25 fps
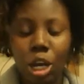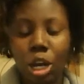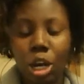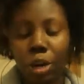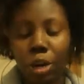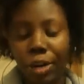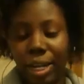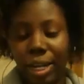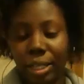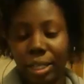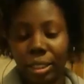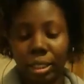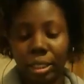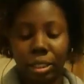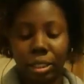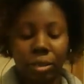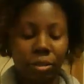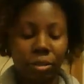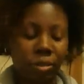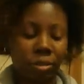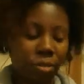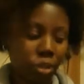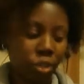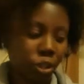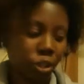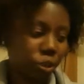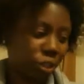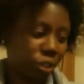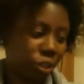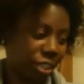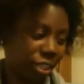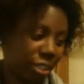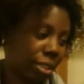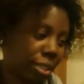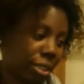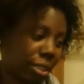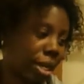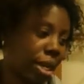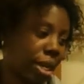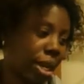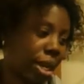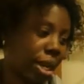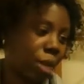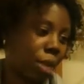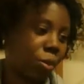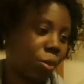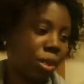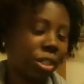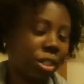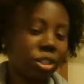All right. Newsies.
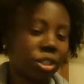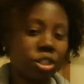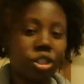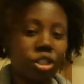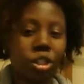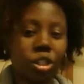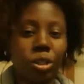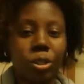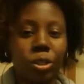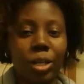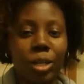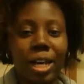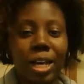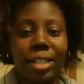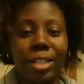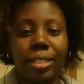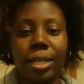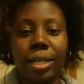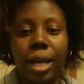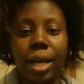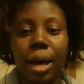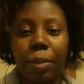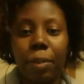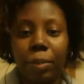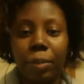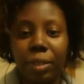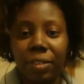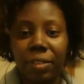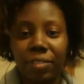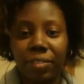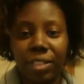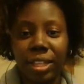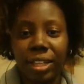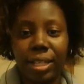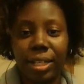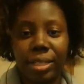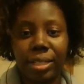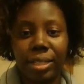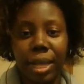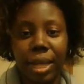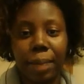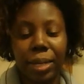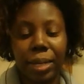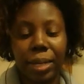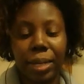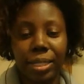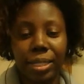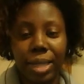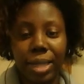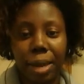I wanted to show you guys a couple of things I
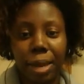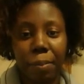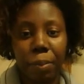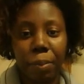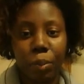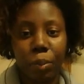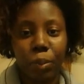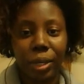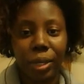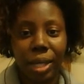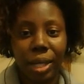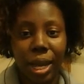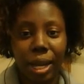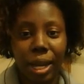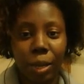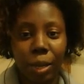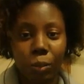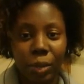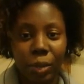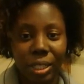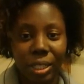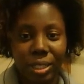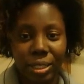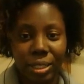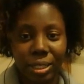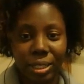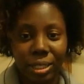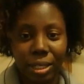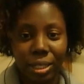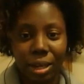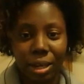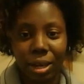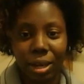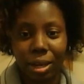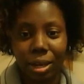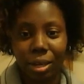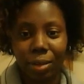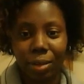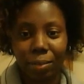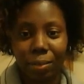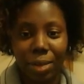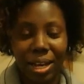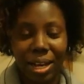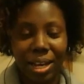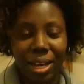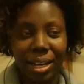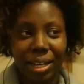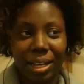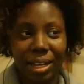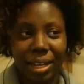picked up when I went on
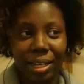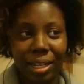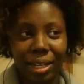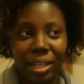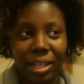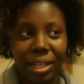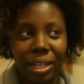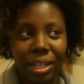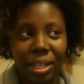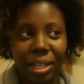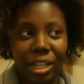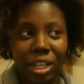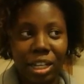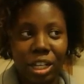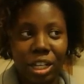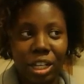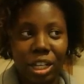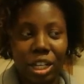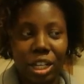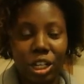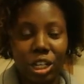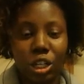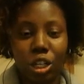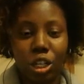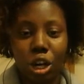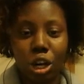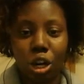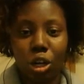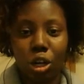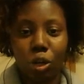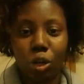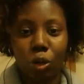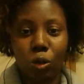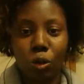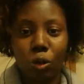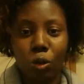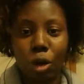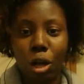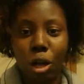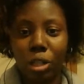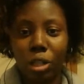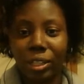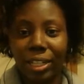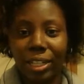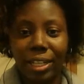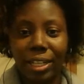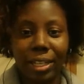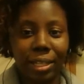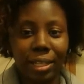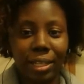my yarn
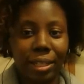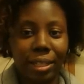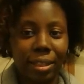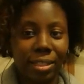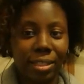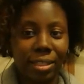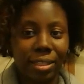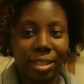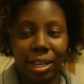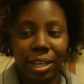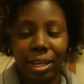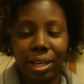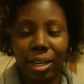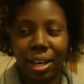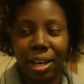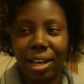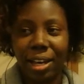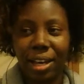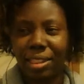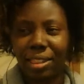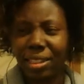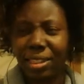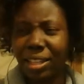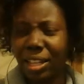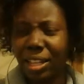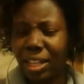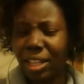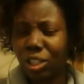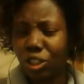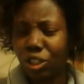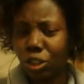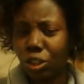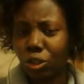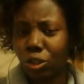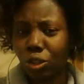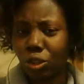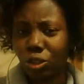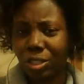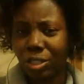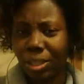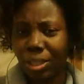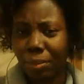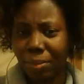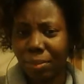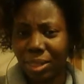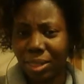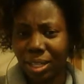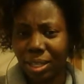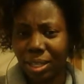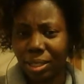crawly thing. I think I showed you
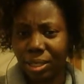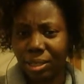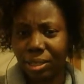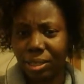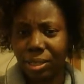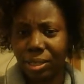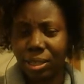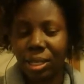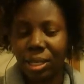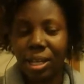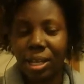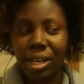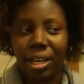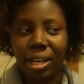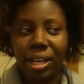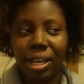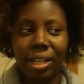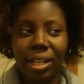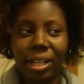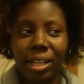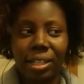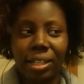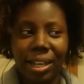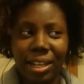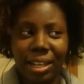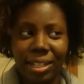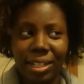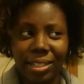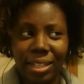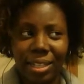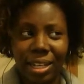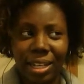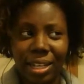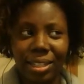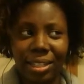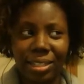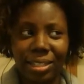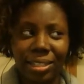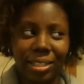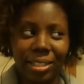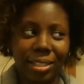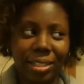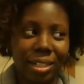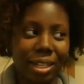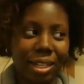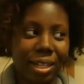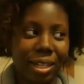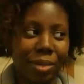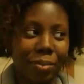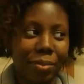some things, and like I said, this
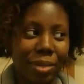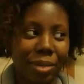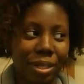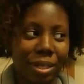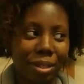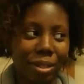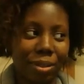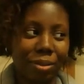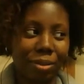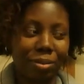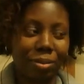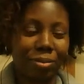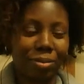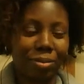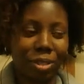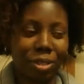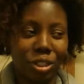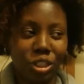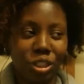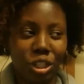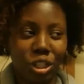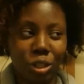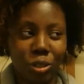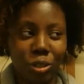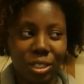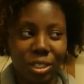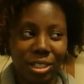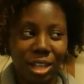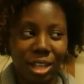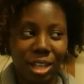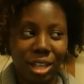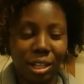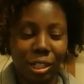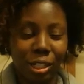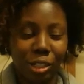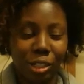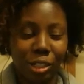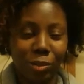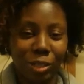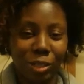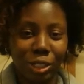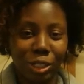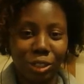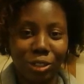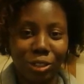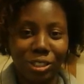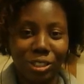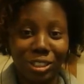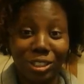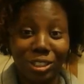isn't going to be, the show is not going to be
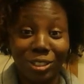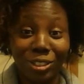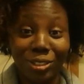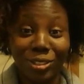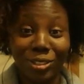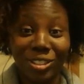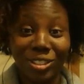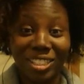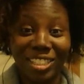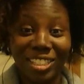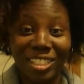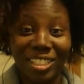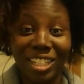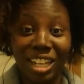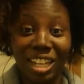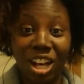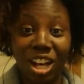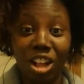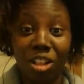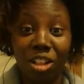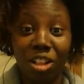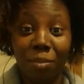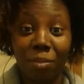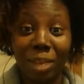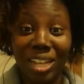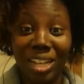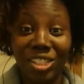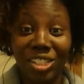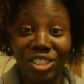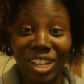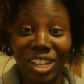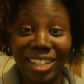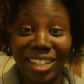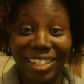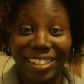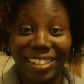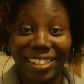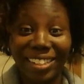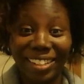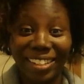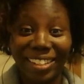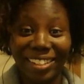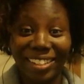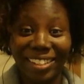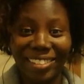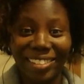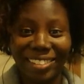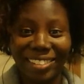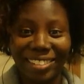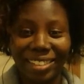turned into, see all my shiny
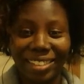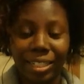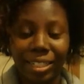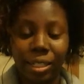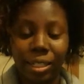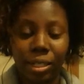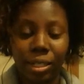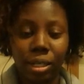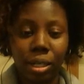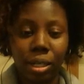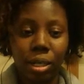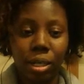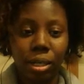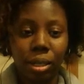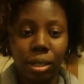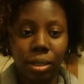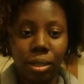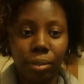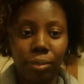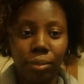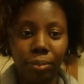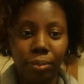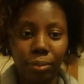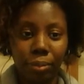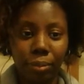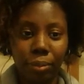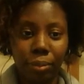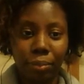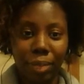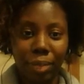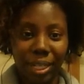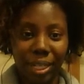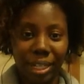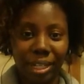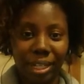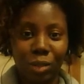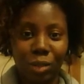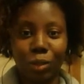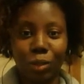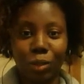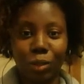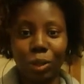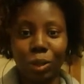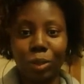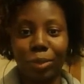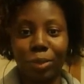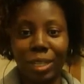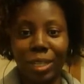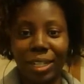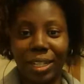things, but it
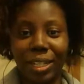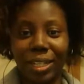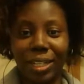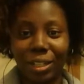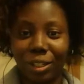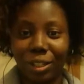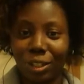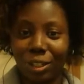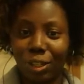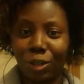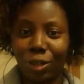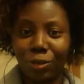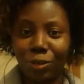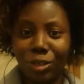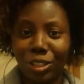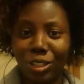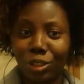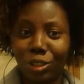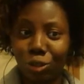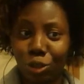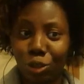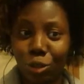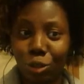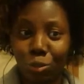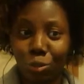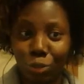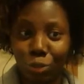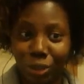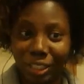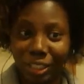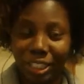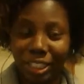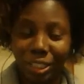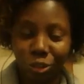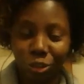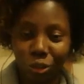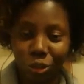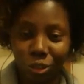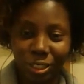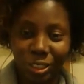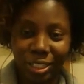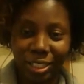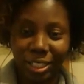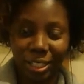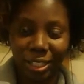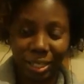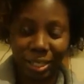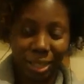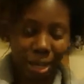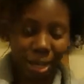will be, you know, these are some really
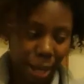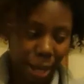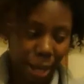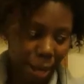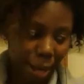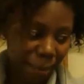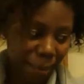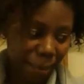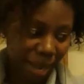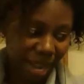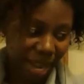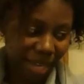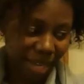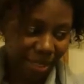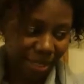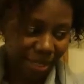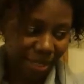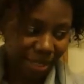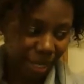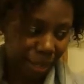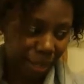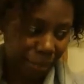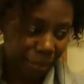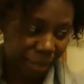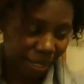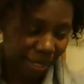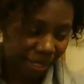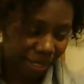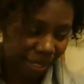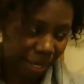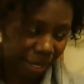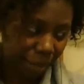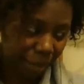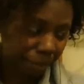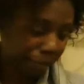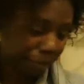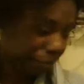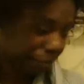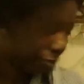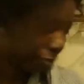interesting buys that I picked up.